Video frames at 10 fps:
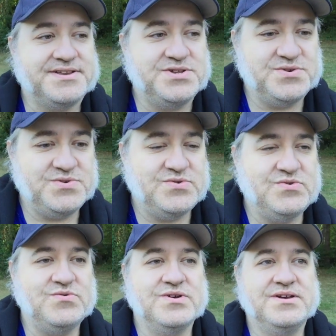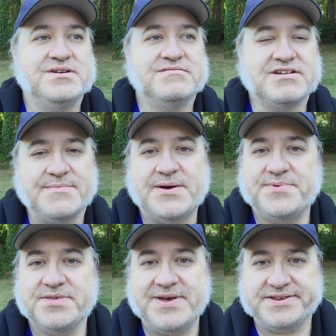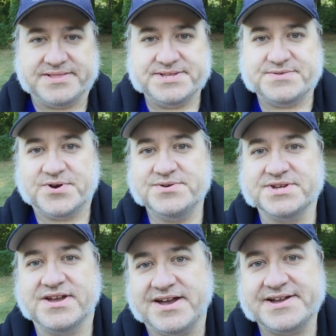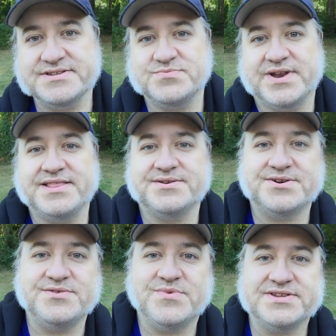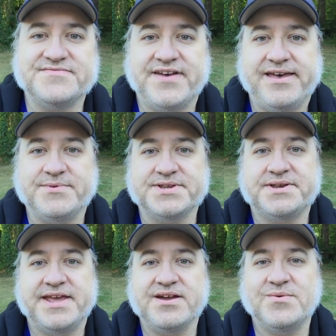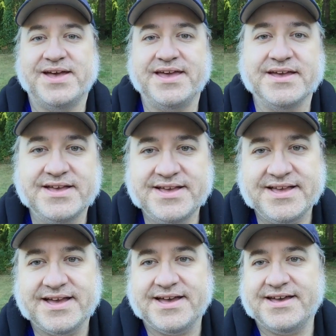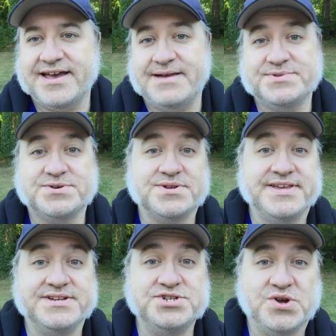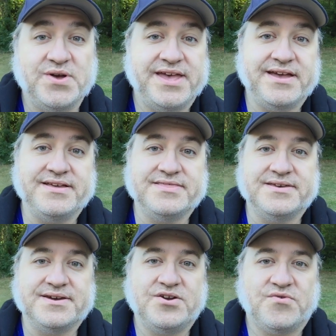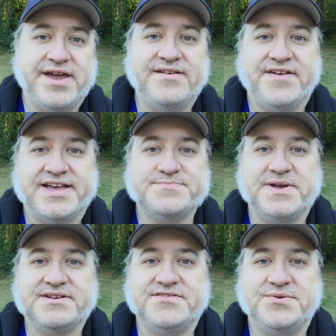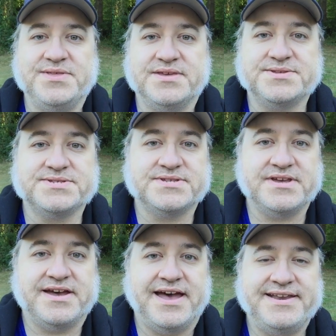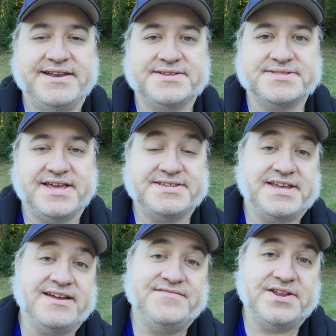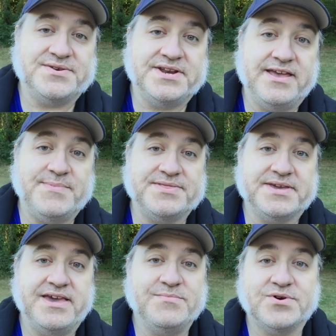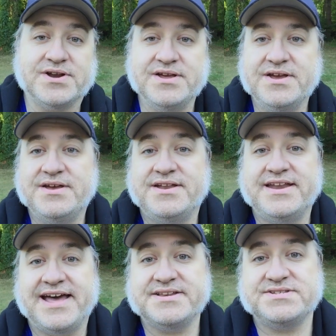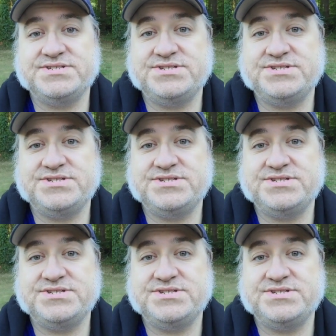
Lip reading: to come up with a mental list of pros and cons, what I learned, what's valuable to take away. I'm certainly enjoying the creative aspect of doing this. I did that second video today about the keyboard, not